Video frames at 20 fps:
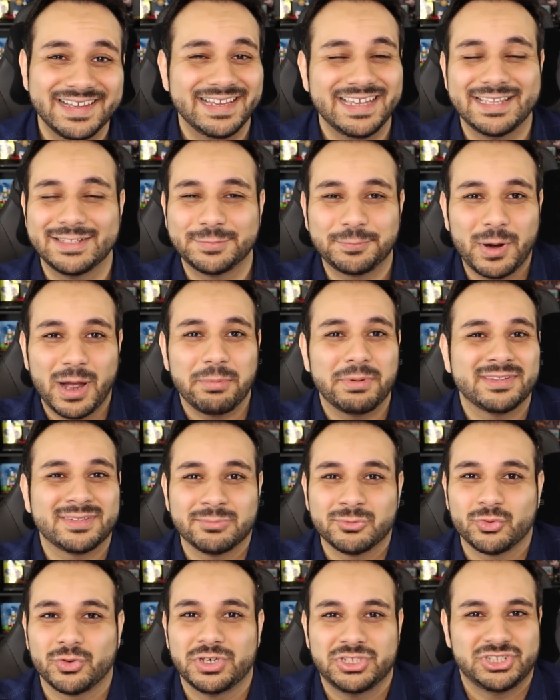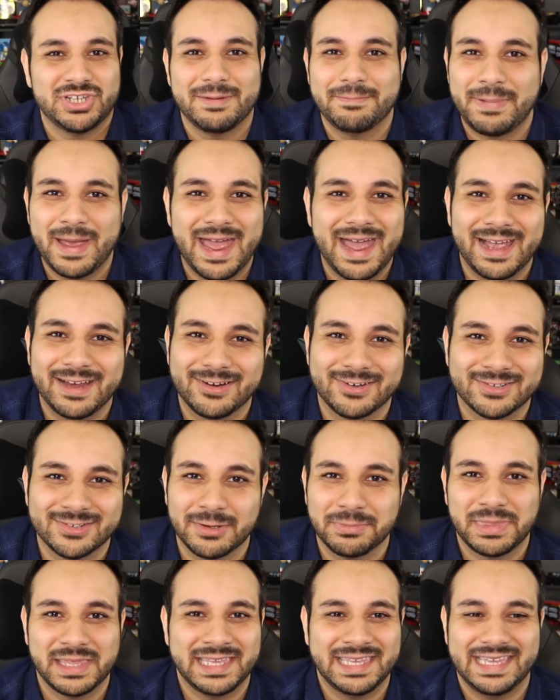It's probably some sort of jetpack or
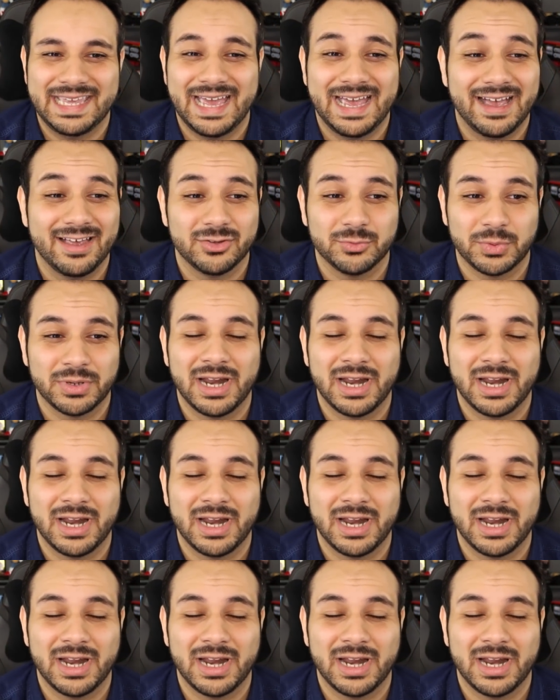something he has.